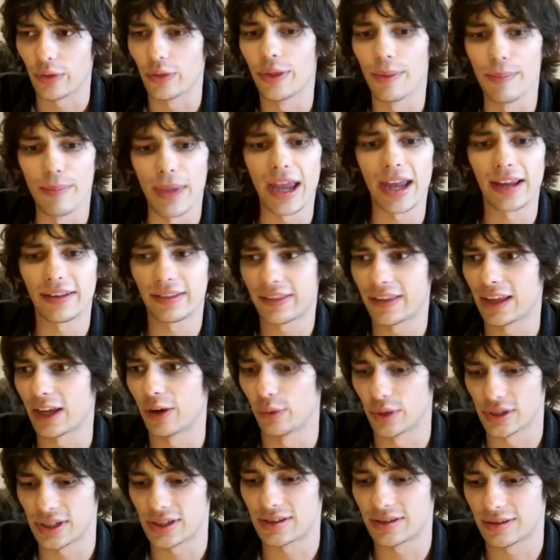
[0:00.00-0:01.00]
The main
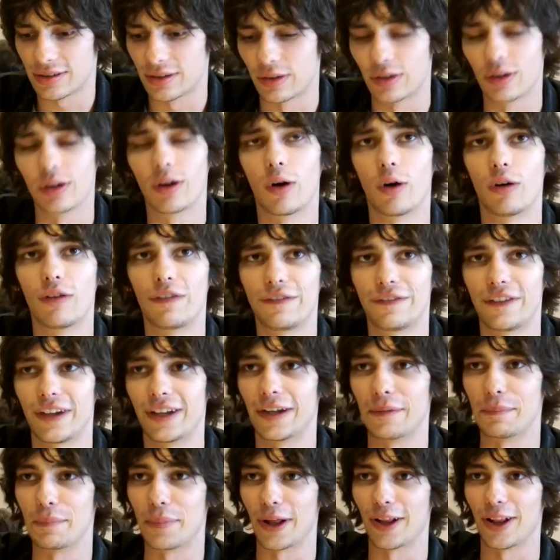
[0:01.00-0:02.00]
thing was the whole
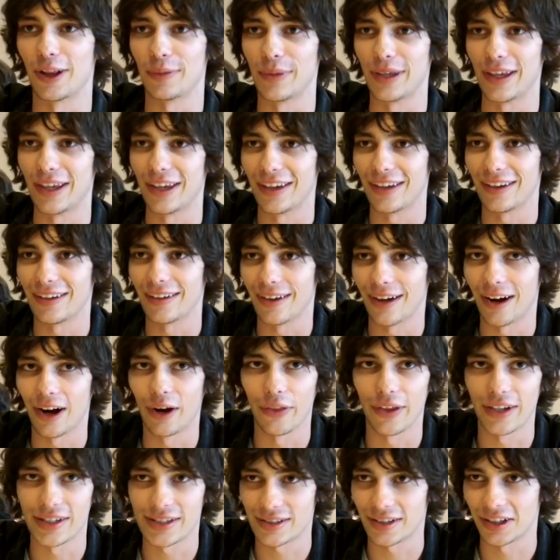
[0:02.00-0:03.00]
Finn and Bellamy,
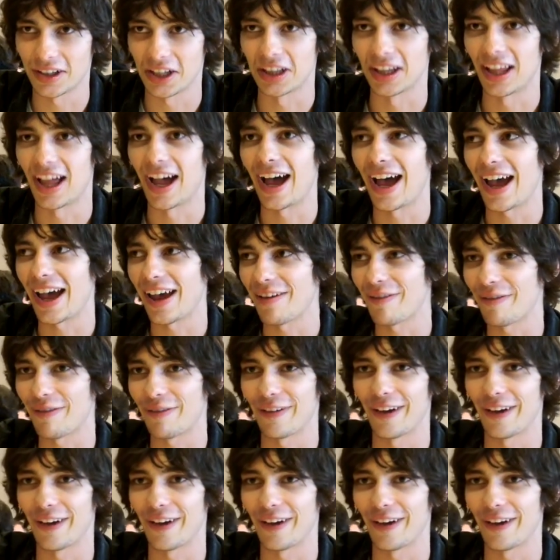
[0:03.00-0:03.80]
are they still alive?